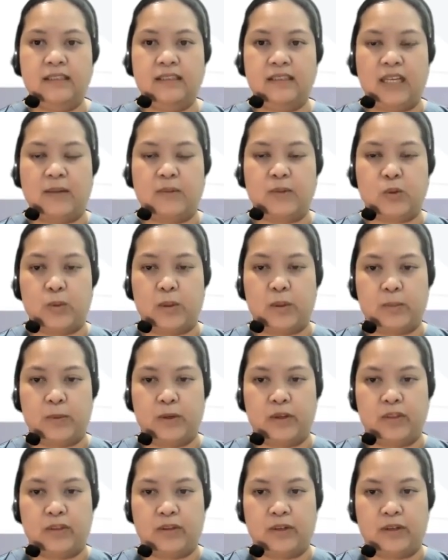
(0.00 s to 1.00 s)
times
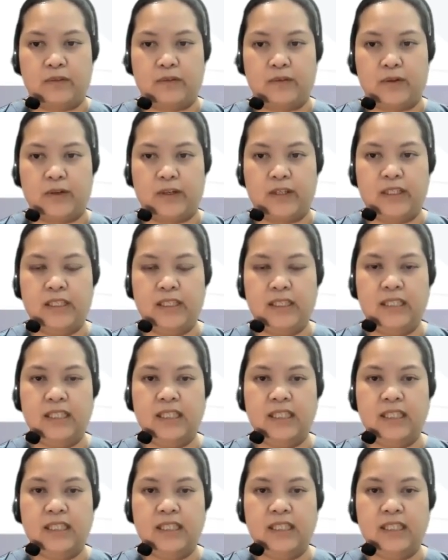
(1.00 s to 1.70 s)
1.34